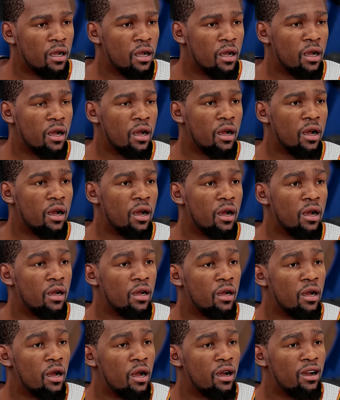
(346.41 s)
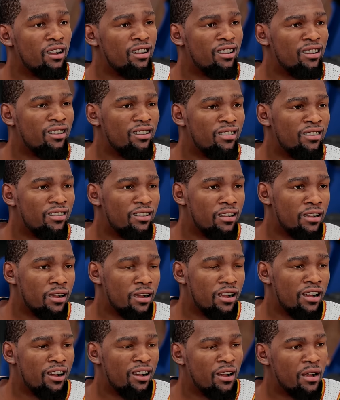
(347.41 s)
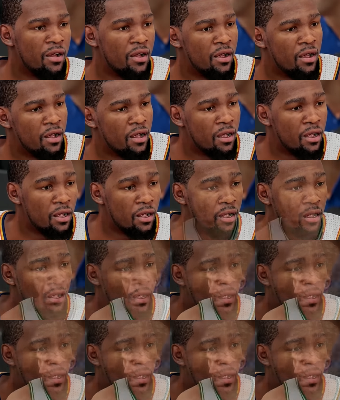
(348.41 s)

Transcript: they've been playing for ages, so you already know the team